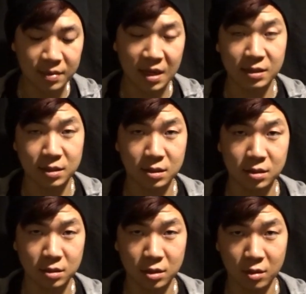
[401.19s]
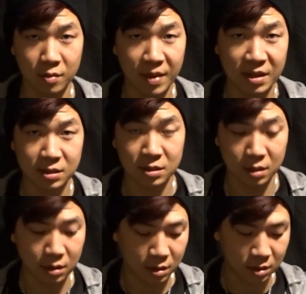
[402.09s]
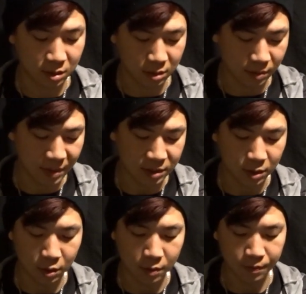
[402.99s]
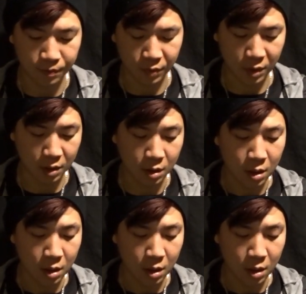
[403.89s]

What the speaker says: that's your best goal. Okay.